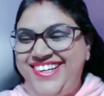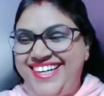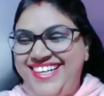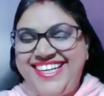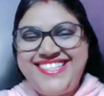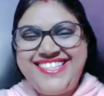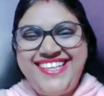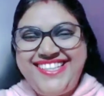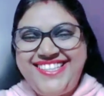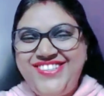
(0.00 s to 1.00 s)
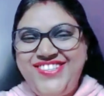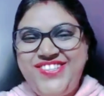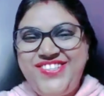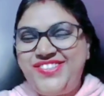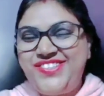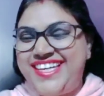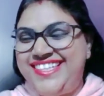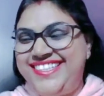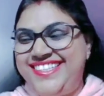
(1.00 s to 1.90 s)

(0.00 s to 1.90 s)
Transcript: right. Great. Good to know that.